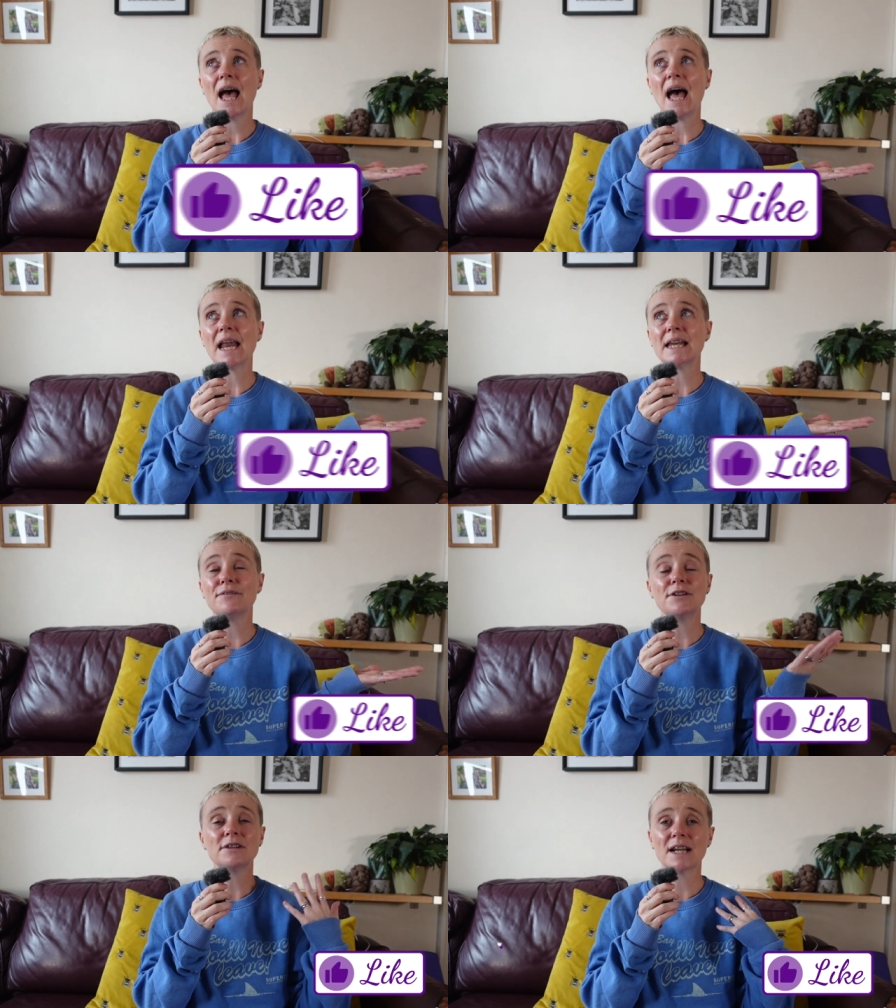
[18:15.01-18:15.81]
And
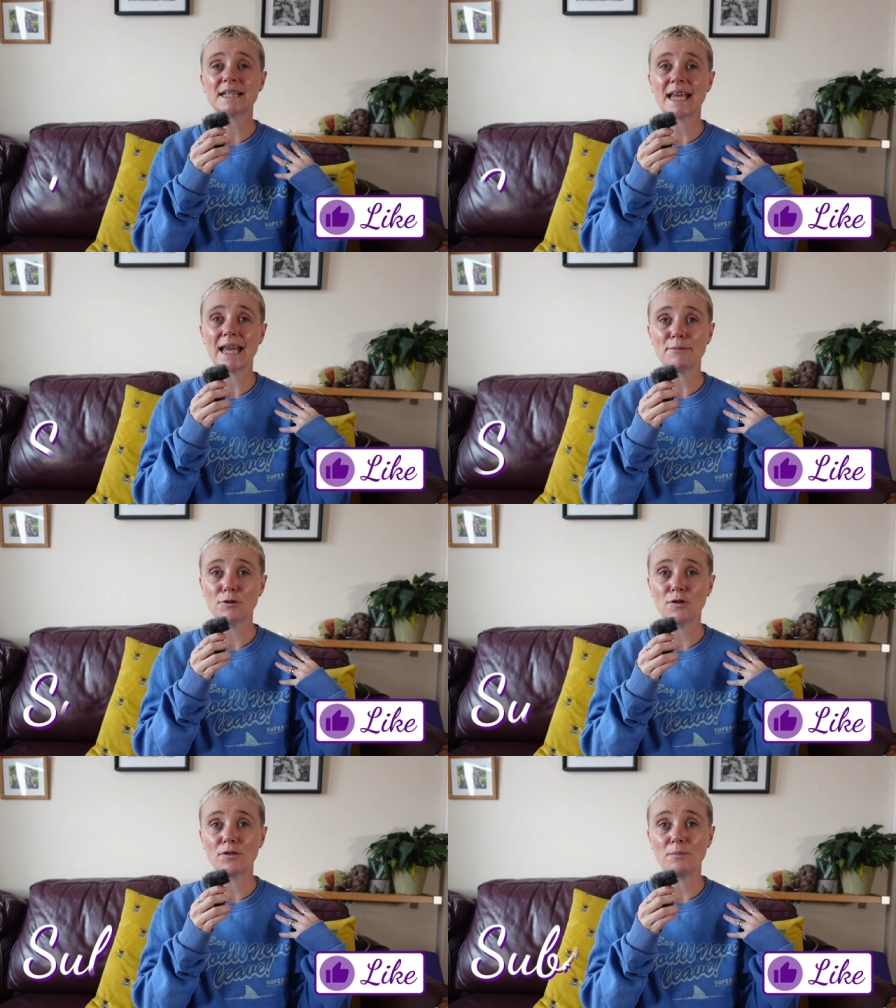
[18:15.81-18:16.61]
if you'd like to hear
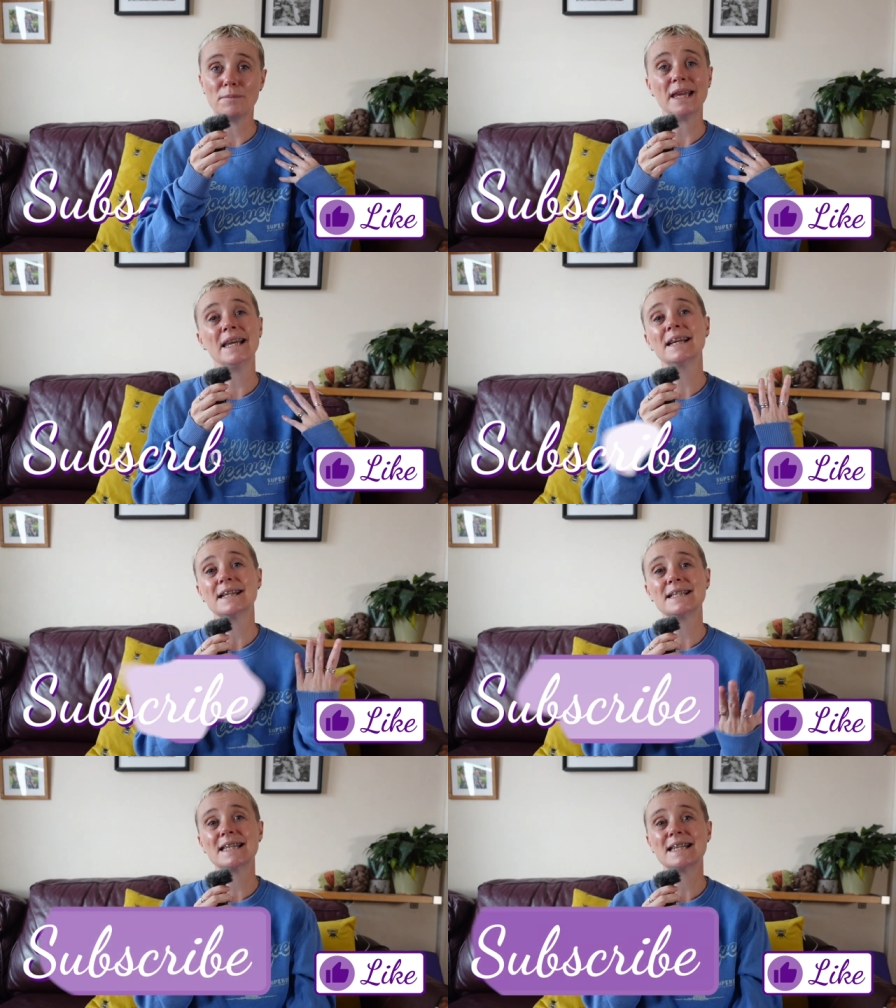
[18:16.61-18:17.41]
more from me,
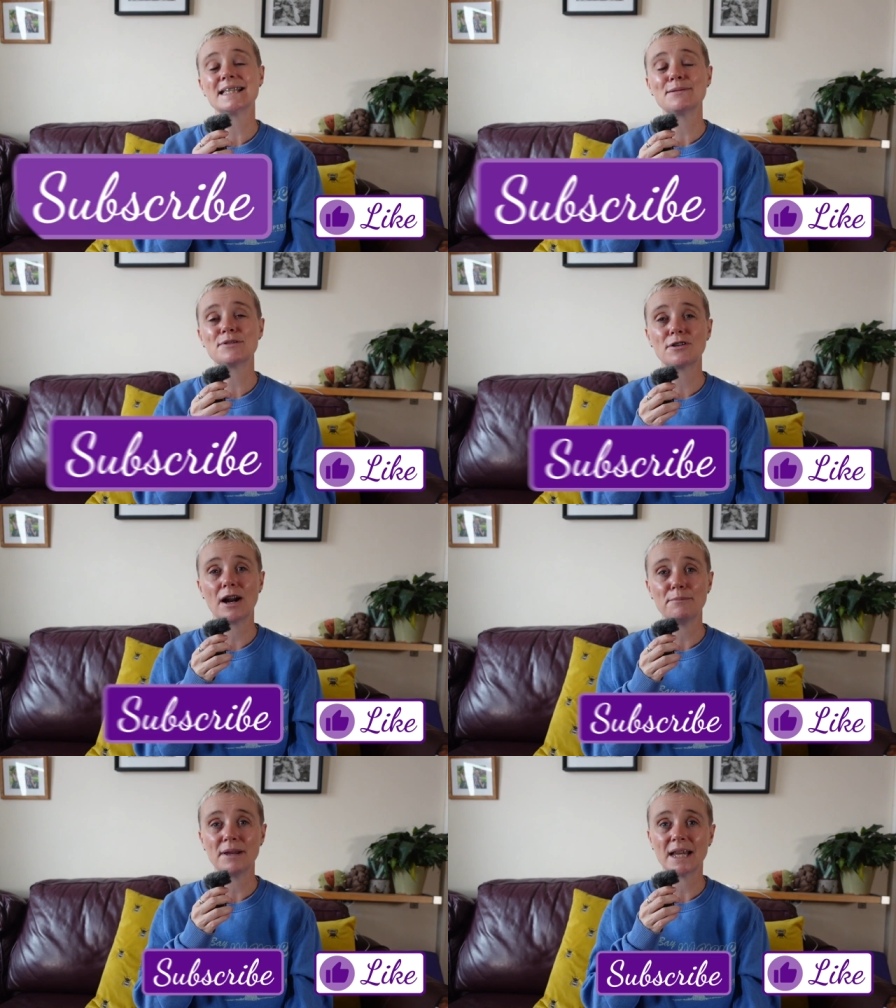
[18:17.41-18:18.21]
consider
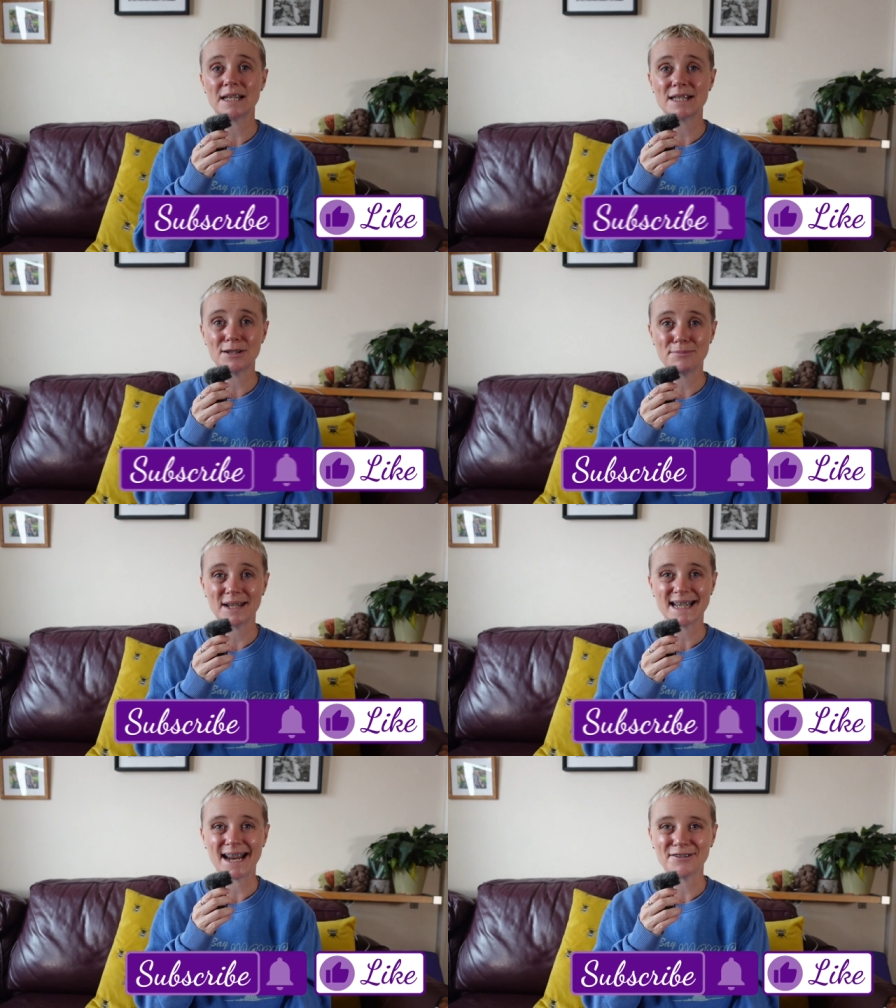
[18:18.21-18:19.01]
subscribing to my
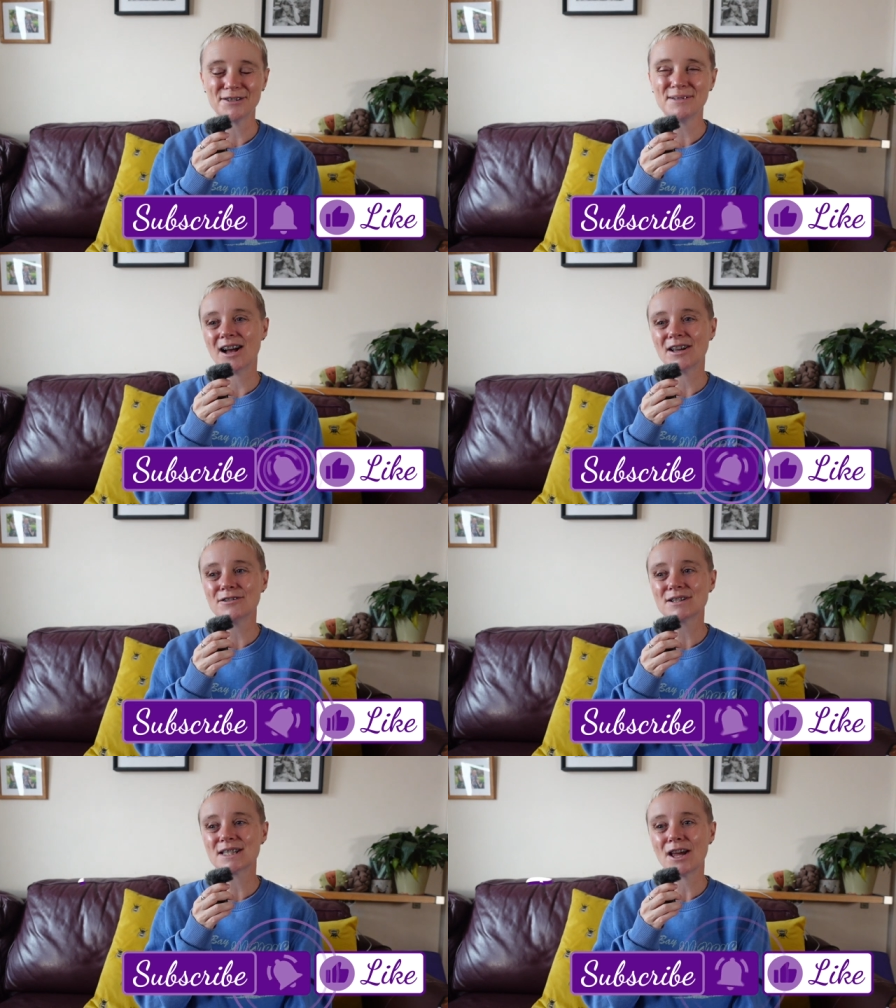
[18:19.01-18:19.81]
channel. I
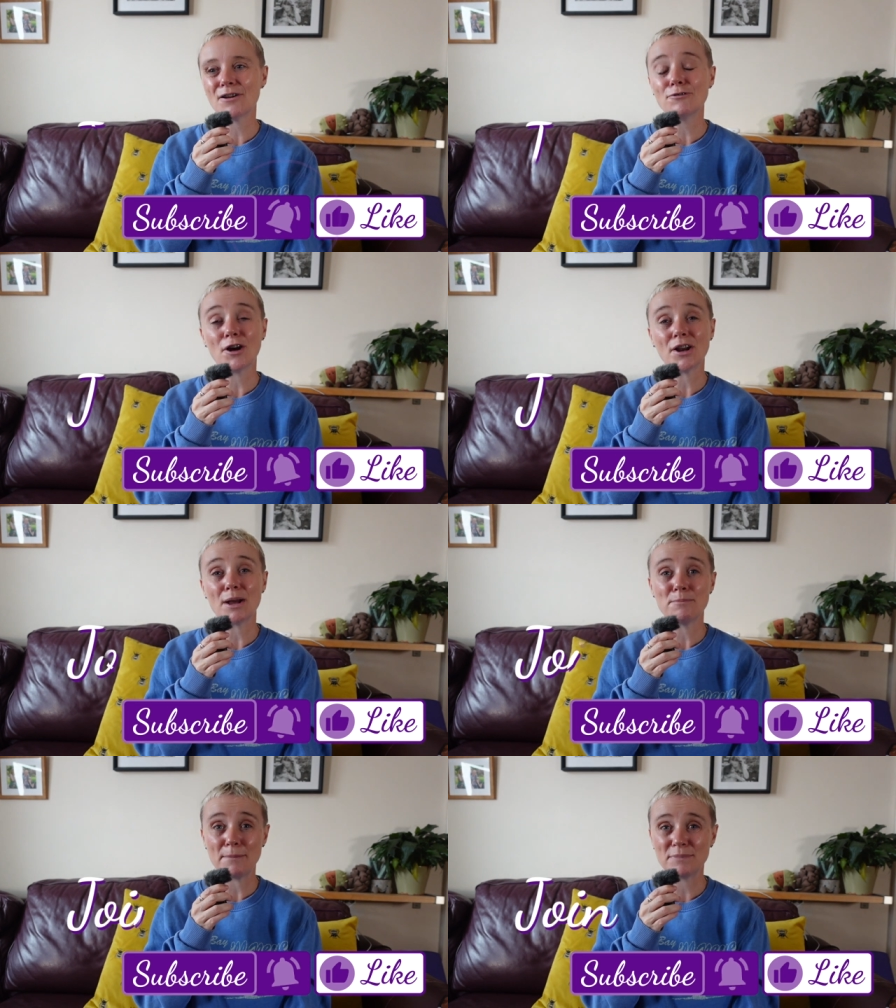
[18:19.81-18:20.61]
also run
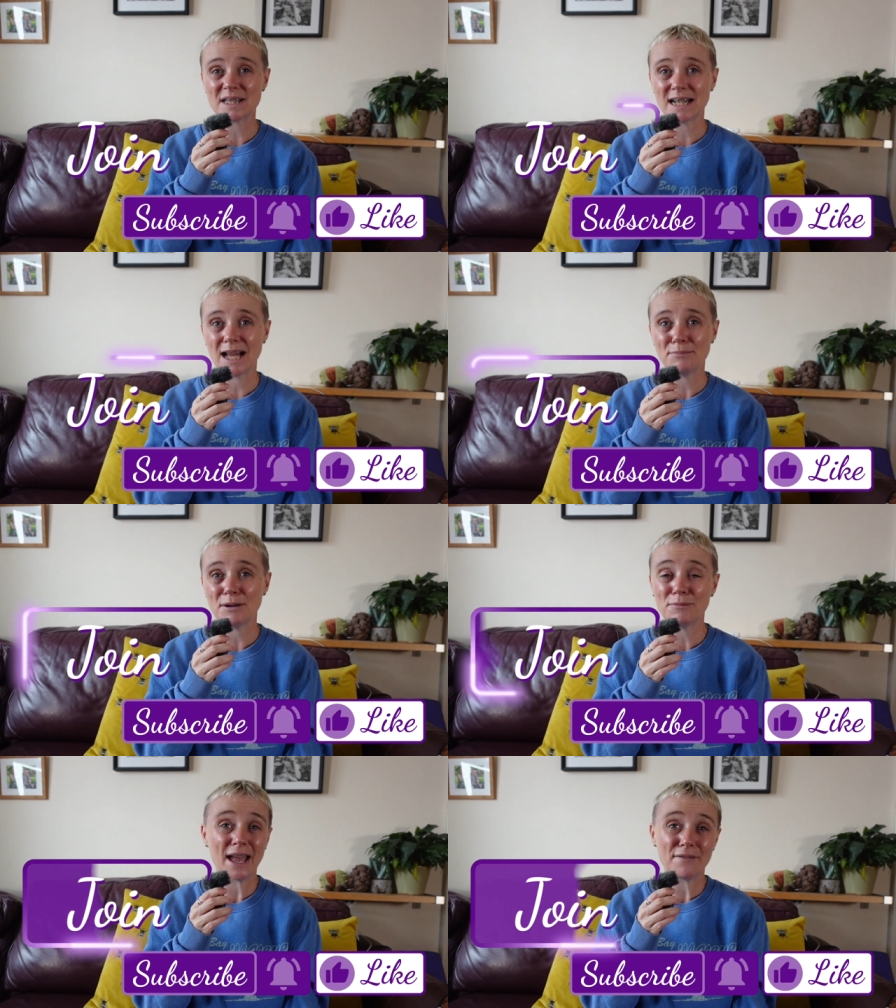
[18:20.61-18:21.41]
a members club
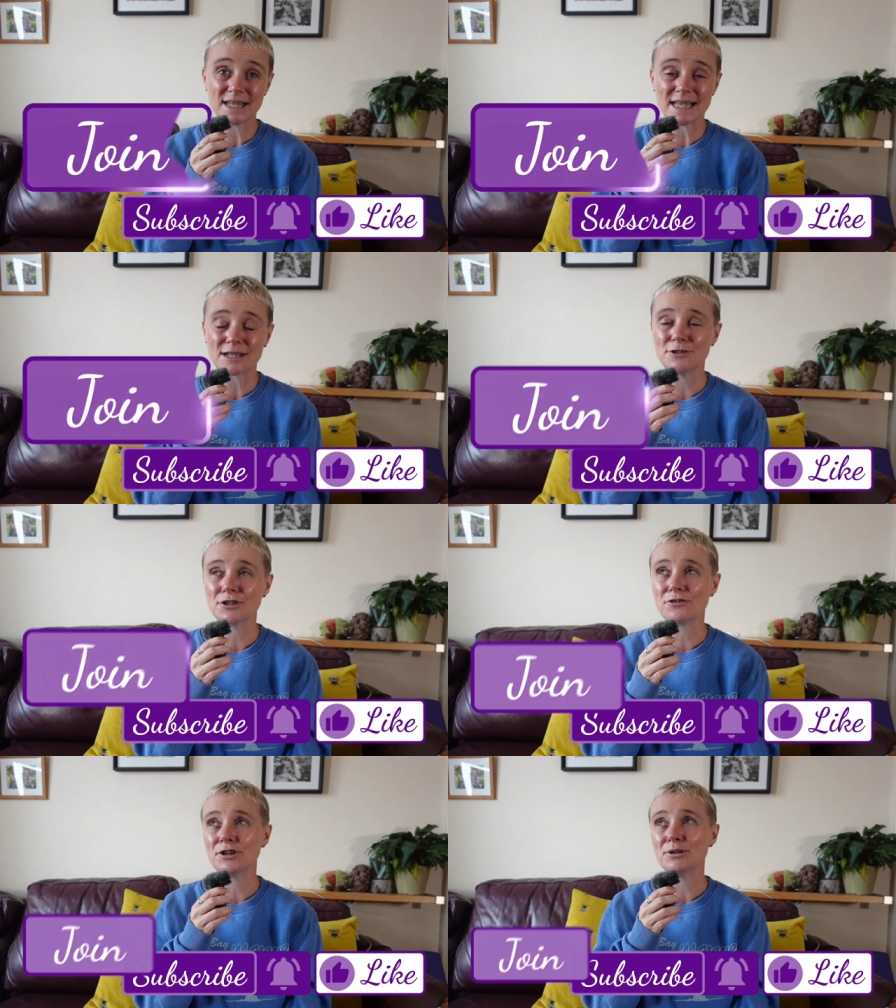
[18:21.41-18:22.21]
and we have a
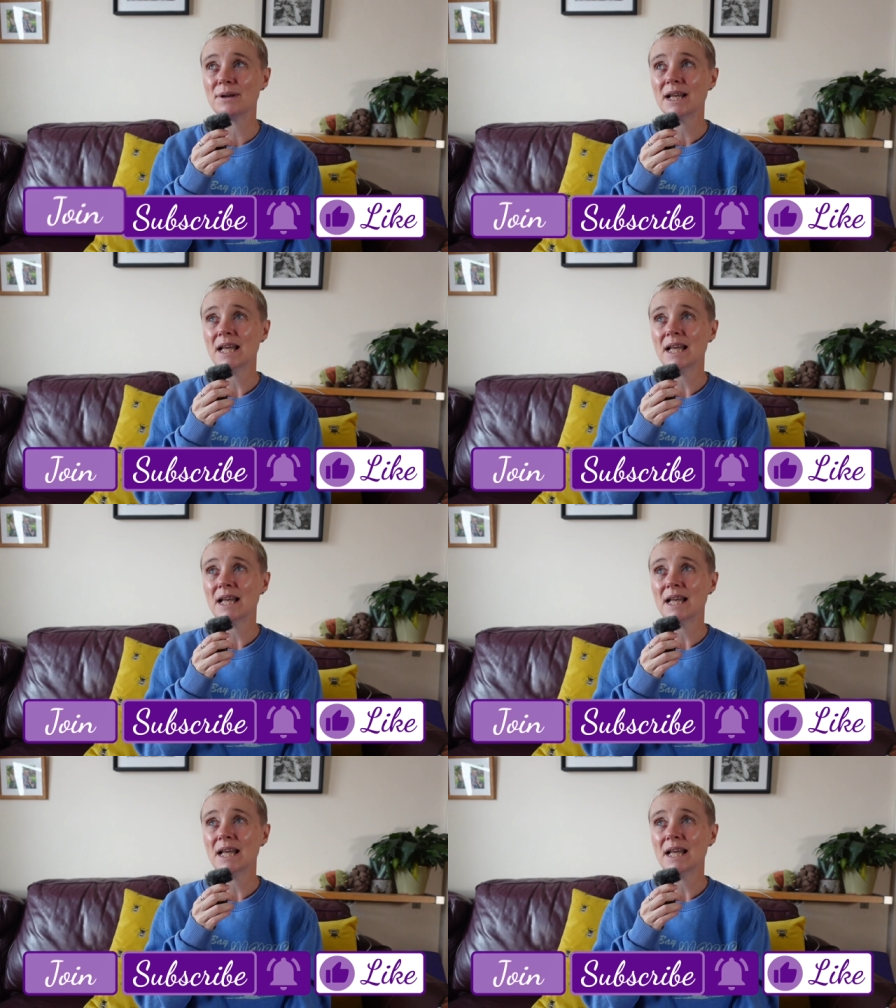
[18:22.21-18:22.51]
Discord group.